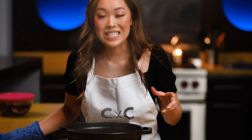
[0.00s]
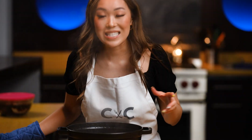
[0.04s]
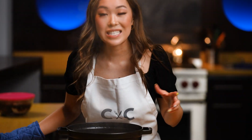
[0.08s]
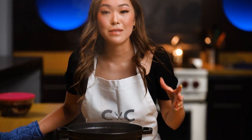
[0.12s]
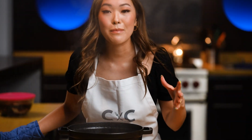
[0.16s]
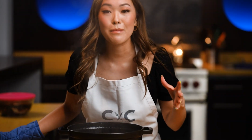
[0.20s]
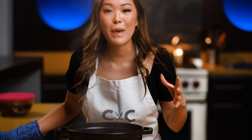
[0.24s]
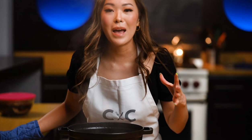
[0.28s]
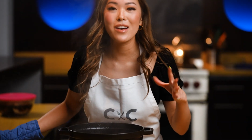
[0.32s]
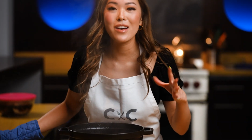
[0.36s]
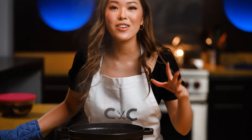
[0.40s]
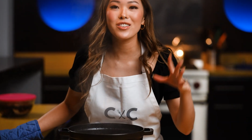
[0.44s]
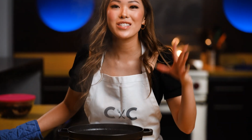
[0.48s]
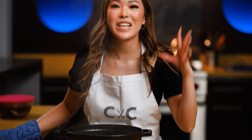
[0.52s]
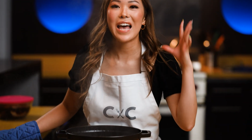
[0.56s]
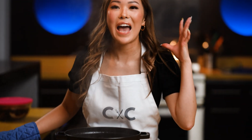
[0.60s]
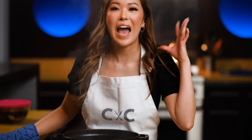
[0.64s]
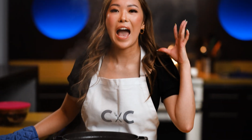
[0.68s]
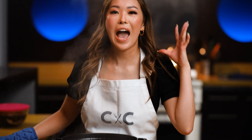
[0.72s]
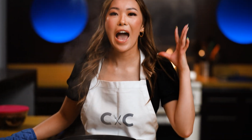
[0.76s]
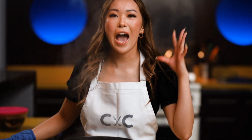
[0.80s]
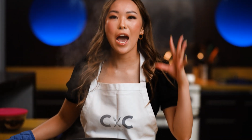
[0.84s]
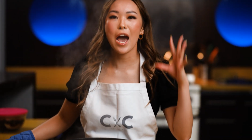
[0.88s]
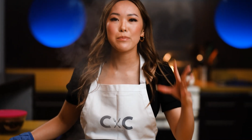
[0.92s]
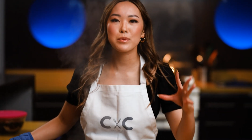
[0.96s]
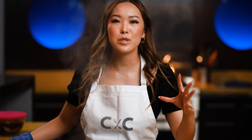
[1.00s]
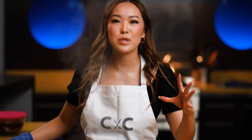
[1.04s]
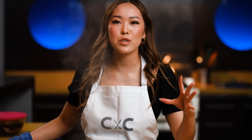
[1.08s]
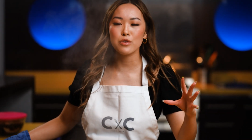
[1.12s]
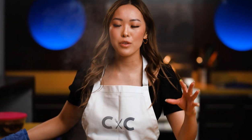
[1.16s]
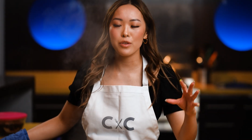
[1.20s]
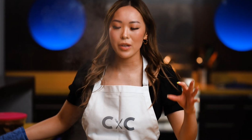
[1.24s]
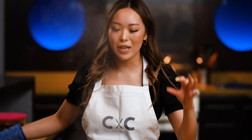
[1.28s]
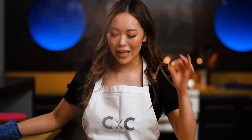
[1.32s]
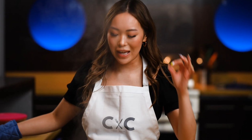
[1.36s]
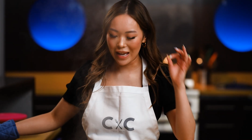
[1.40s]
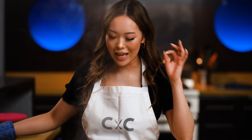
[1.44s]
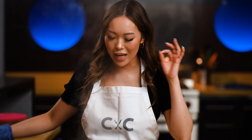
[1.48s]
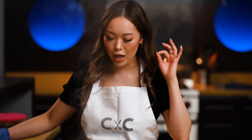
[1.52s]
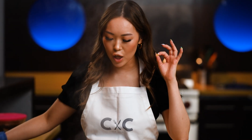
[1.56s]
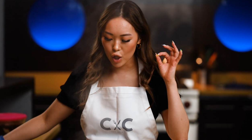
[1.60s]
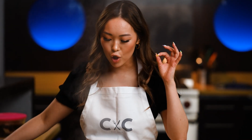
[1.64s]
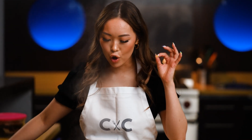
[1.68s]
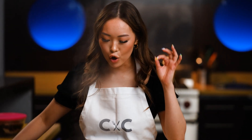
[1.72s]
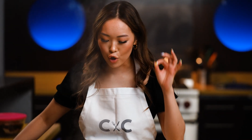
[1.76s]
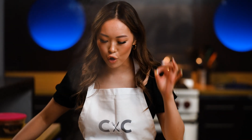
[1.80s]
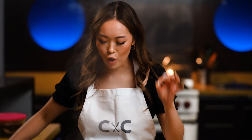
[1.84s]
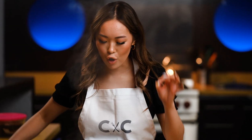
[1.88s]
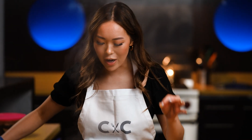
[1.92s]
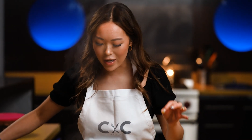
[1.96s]
smells absolutely
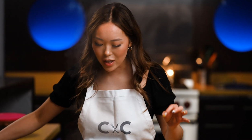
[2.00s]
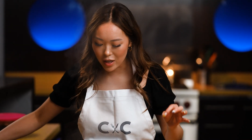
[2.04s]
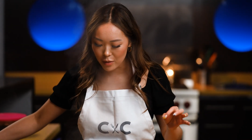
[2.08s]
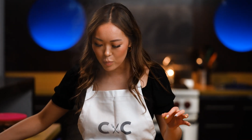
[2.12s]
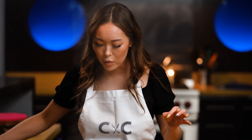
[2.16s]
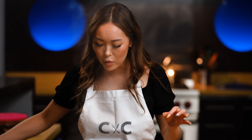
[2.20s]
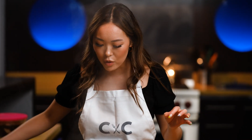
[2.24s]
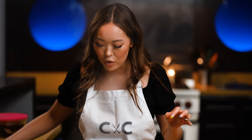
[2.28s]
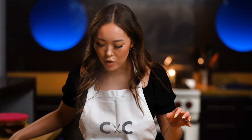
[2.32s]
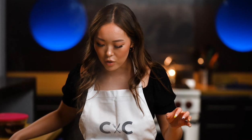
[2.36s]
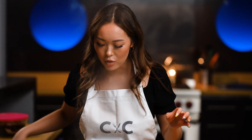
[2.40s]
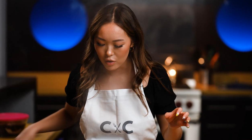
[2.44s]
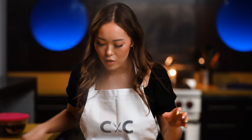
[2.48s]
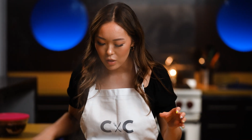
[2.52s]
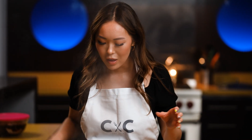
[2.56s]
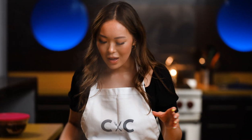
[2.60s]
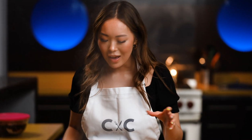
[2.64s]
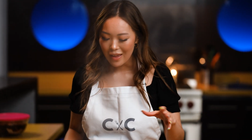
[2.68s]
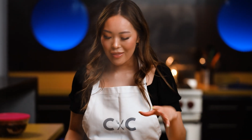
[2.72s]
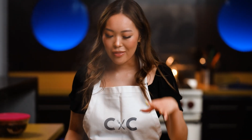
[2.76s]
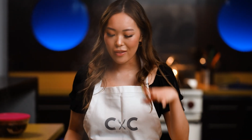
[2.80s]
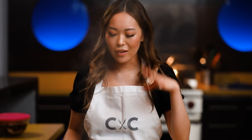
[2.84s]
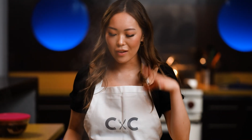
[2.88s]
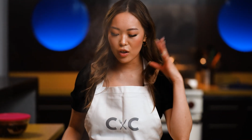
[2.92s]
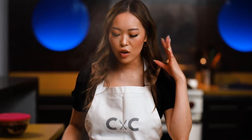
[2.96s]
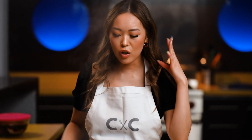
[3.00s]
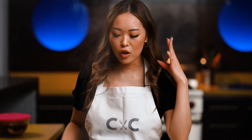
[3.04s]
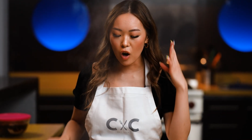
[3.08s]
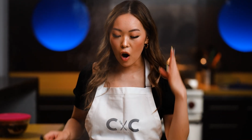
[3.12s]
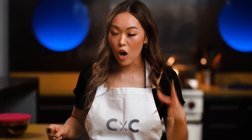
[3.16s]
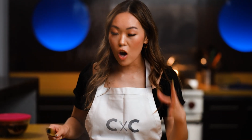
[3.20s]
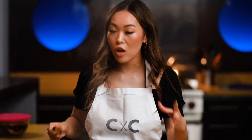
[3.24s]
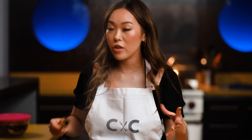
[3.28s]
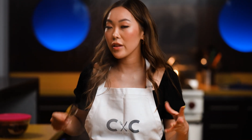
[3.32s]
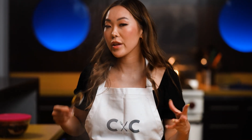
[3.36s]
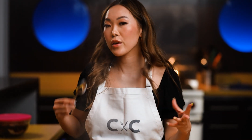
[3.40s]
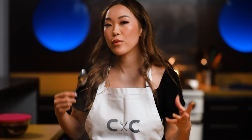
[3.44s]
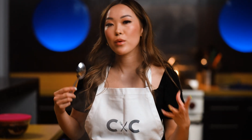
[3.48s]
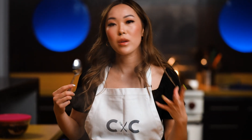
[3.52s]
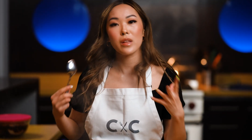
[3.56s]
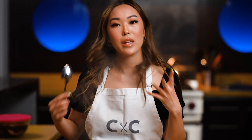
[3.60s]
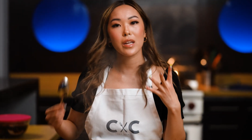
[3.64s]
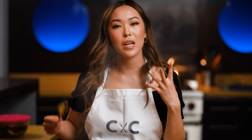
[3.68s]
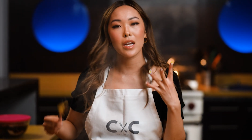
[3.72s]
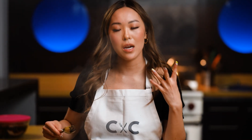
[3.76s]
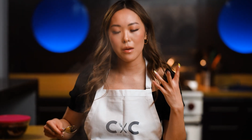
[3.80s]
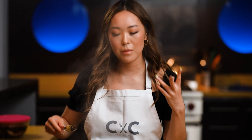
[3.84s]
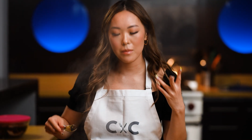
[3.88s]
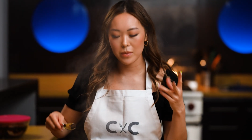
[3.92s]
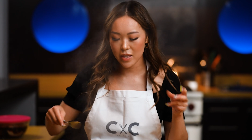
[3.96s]
incredible. The garlic really
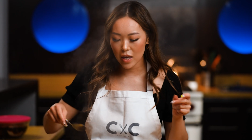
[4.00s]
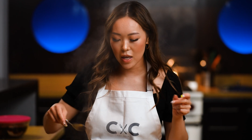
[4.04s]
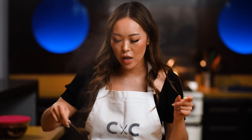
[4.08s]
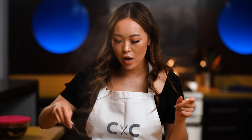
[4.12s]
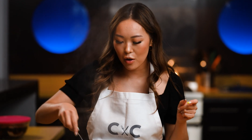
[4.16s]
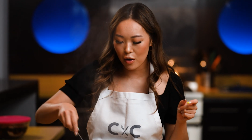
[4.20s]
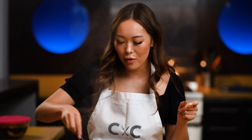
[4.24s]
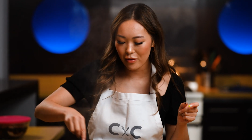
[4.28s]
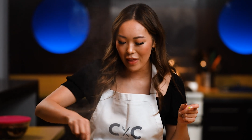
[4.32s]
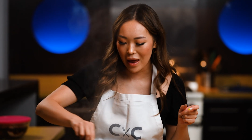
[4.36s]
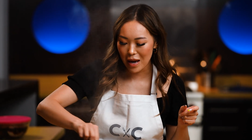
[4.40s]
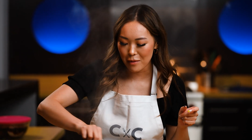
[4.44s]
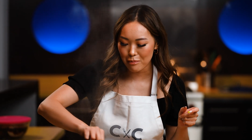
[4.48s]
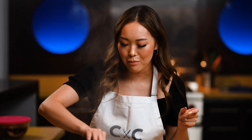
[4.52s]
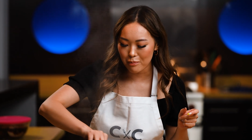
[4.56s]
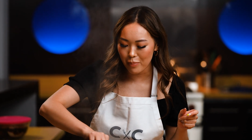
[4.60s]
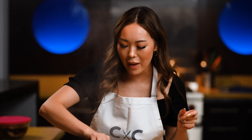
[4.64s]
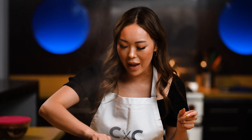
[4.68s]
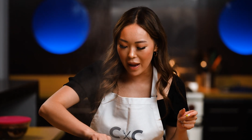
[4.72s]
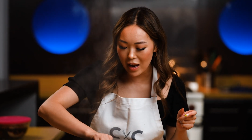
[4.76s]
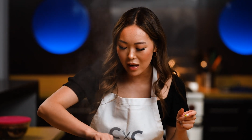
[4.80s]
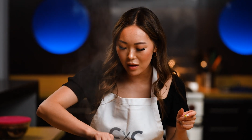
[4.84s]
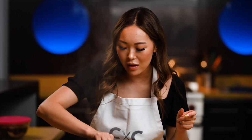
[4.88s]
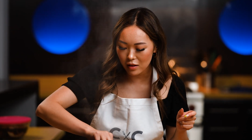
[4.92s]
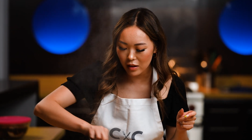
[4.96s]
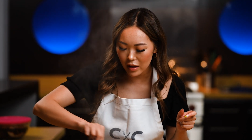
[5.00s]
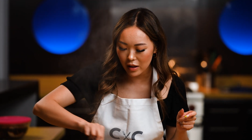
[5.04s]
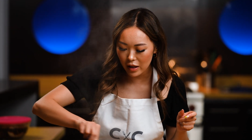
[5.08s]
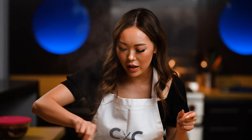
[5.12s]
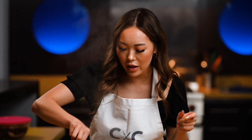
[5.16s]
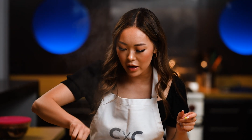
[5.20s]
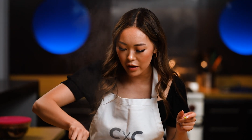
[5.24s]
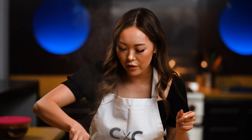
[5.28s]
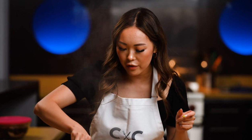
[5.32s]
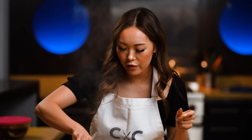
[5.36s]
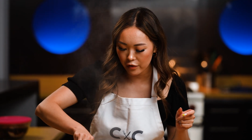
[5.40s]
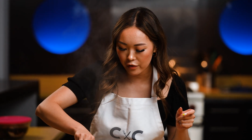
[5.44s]
comes out, that bay leaf.